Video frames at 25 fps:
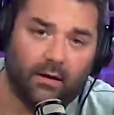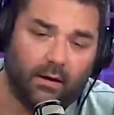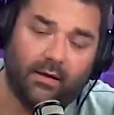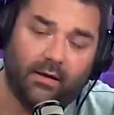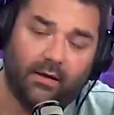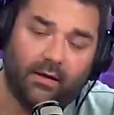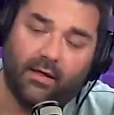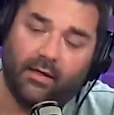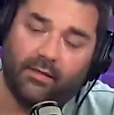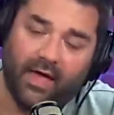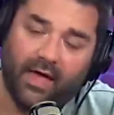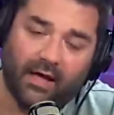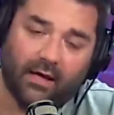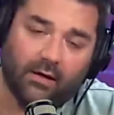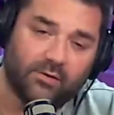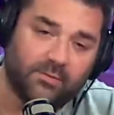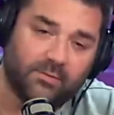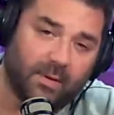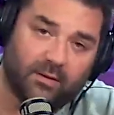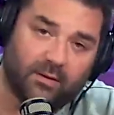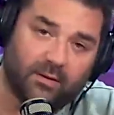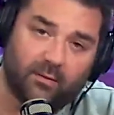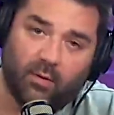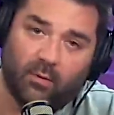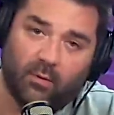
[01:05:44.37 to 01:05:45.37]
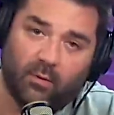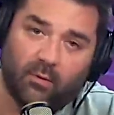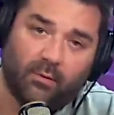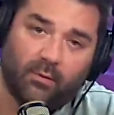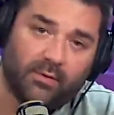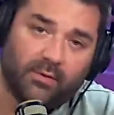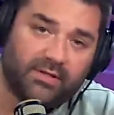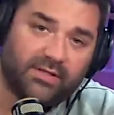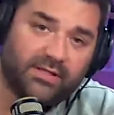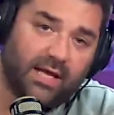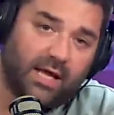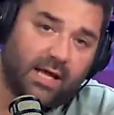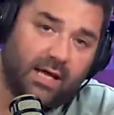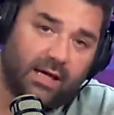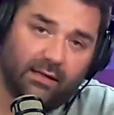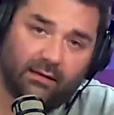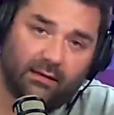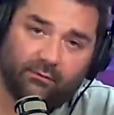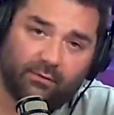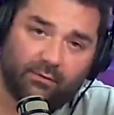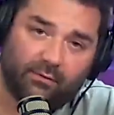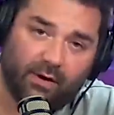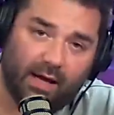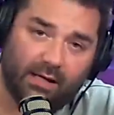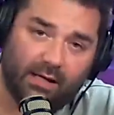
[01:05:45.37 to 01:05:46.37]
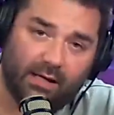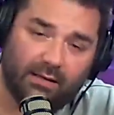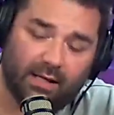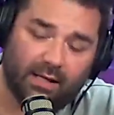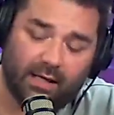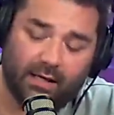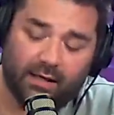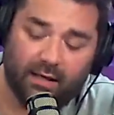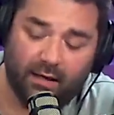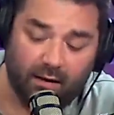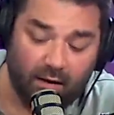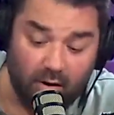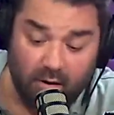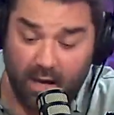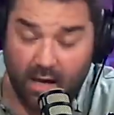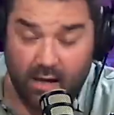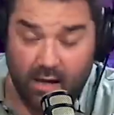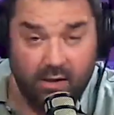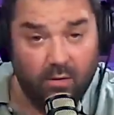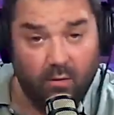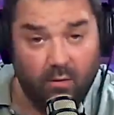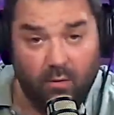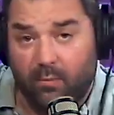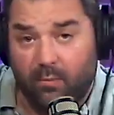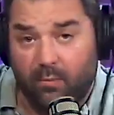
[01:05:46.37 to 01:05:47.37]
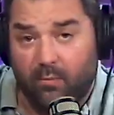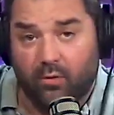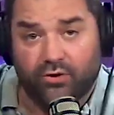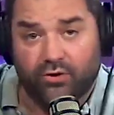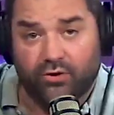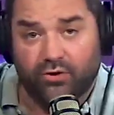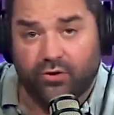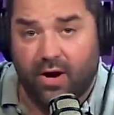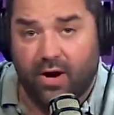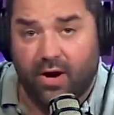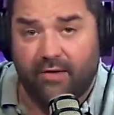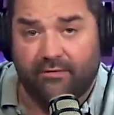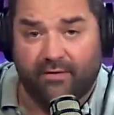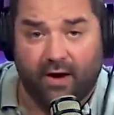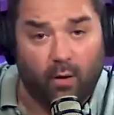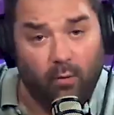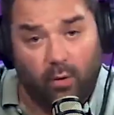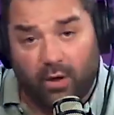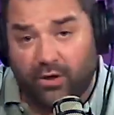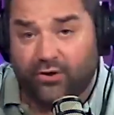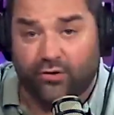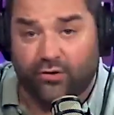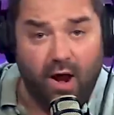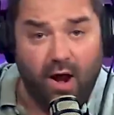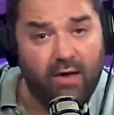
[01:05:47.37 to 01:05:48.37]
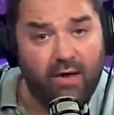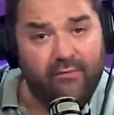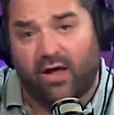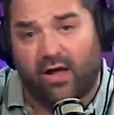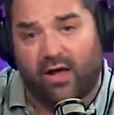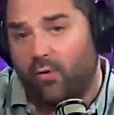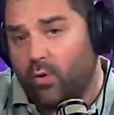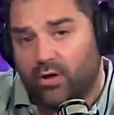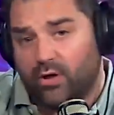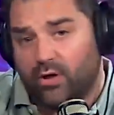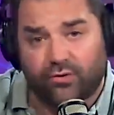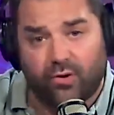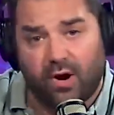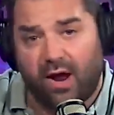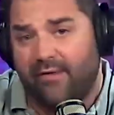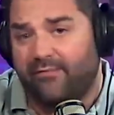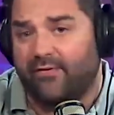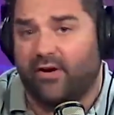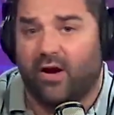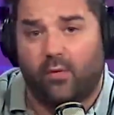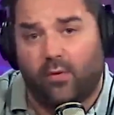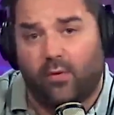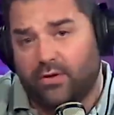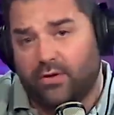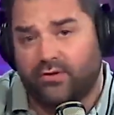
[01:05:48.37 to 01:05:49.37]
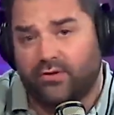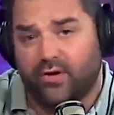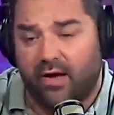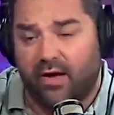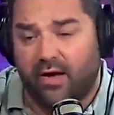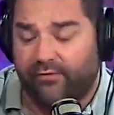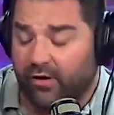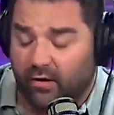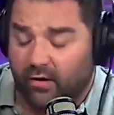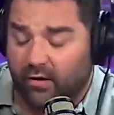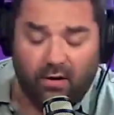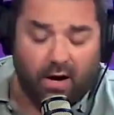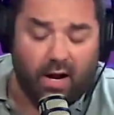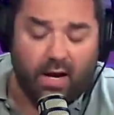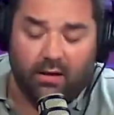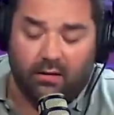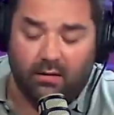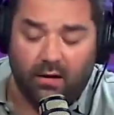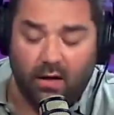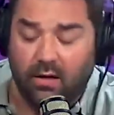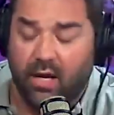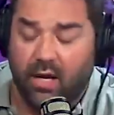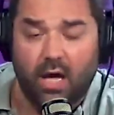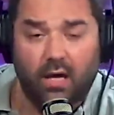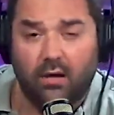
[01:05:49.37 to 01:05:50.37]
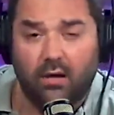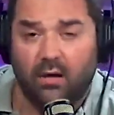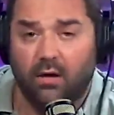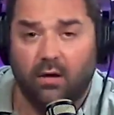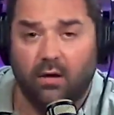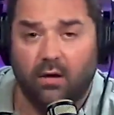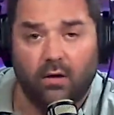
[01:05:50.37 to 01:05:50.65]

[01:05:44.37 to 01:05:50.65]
That goes back to what we were saying, right? Like, okay, you want more traffic. I want traffic. Great. Okay.